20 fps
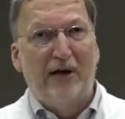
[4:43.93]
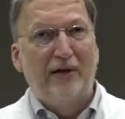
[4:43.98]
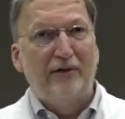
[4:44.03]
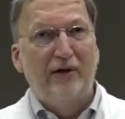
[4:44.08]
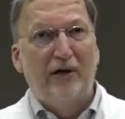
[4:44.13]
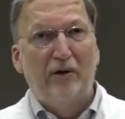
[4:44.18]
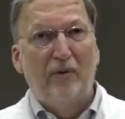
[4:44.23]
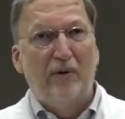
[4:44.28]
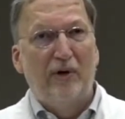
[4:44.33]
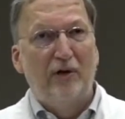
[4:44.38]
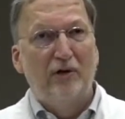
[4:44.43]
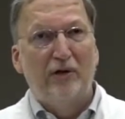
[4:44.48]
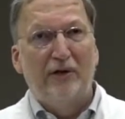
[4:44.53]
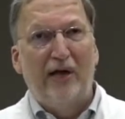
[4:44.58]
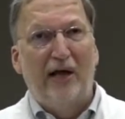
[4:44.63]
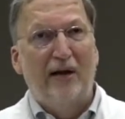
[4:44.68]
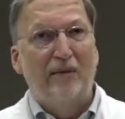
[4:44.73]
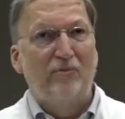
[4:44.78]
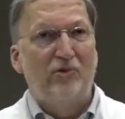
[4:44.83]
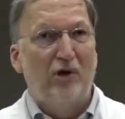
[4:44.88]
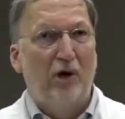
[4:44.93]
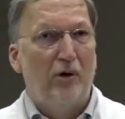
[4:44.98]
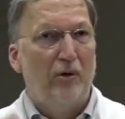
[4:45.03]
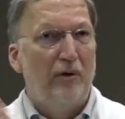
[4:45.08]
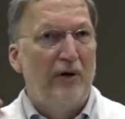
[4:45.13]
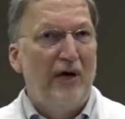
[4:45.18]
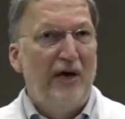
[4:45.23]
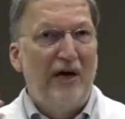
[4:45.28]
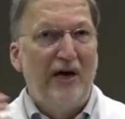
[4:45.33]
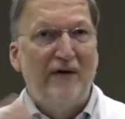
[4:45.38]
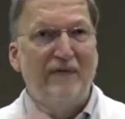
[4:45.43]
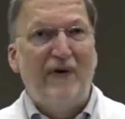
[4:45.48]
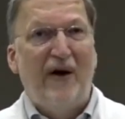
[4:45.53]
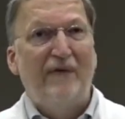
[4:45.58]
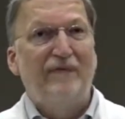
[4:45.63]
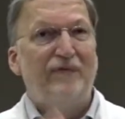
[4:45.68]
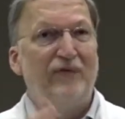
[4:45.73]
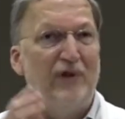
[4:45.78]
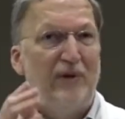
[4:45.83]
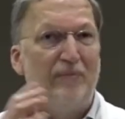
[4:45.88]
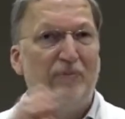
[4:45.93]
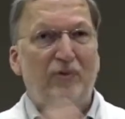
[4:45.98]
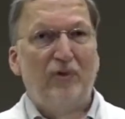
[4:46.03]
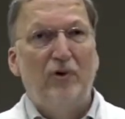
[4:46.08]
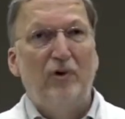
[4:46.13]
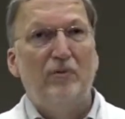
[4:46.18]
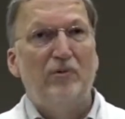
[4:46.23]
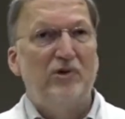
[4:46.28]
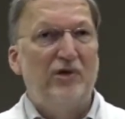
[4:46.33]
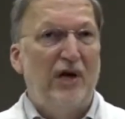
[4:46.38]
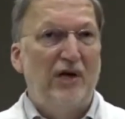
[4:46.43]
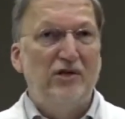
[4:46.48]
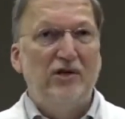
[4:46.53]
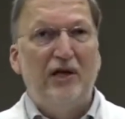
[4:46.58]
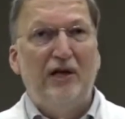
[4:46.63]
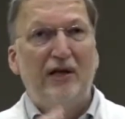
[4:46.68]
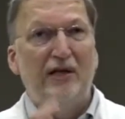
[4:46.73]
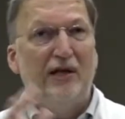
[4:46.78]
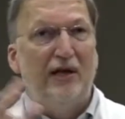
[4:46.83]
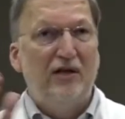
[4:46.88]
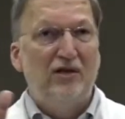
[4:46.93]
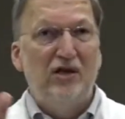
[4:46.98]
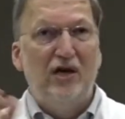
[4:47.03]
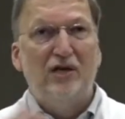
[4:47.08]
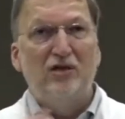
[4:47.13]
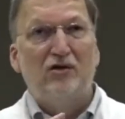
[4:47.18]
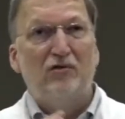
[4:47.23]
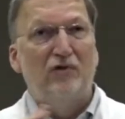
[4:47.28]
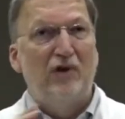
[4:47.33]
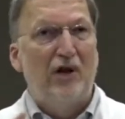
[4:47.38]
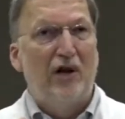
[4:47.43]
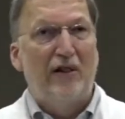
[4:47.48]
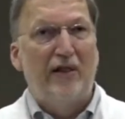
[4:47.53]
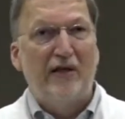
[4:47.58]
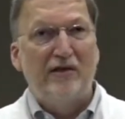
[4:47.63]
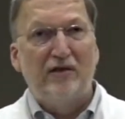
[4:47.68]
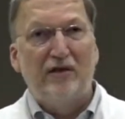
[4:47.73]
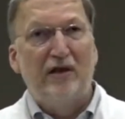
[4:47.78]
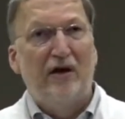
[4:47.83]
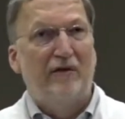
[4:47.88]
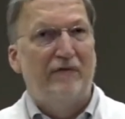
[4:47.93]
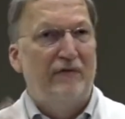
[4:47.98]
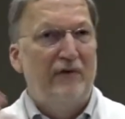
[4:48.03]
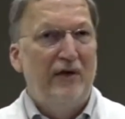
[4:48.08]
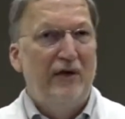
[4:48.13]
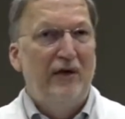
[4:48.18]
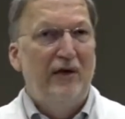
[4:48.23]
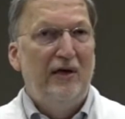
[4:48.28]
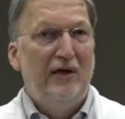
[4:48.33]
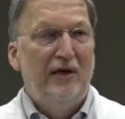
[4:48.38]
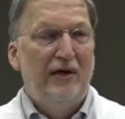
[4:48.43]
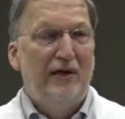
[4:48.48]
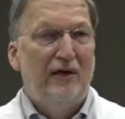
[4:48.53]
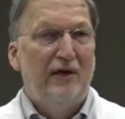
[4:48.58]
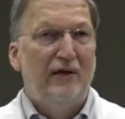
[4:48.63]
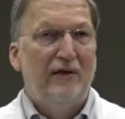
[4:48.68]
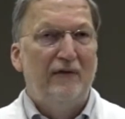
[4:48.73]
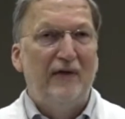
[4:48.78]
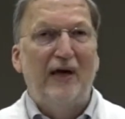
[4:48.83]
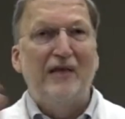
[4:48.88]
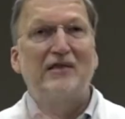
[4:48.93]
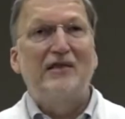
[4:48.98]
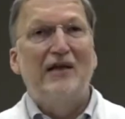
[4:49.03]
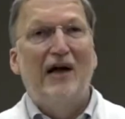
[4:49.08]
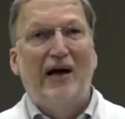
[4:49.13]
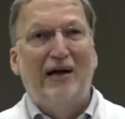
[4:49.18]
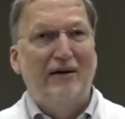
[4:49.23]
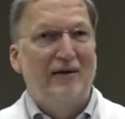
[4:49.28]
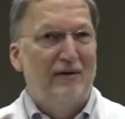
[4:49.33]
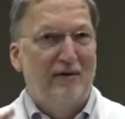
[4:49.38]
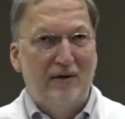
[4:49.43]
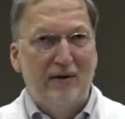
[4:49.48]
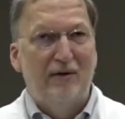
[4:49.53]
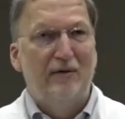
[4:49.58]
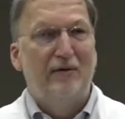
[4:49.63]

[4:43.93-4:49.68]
I'll tell you where to look at them. So if I flip through them and say, gee, I didn't get a chance to read all that stuff, that's not